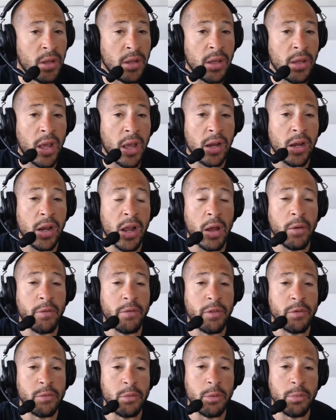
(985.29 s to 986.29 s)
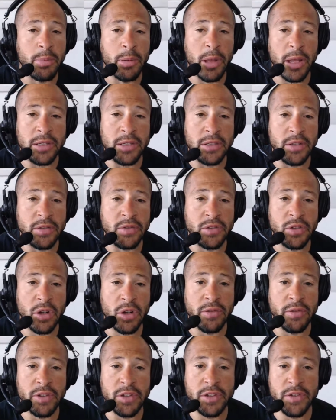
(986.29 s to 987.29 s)
Yet come from a place of
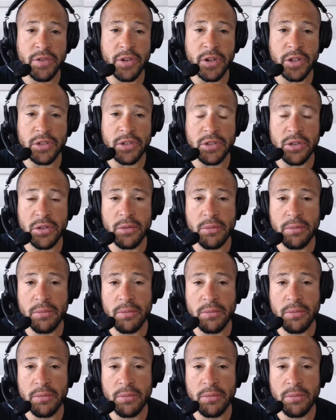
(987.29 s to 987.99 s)
service first.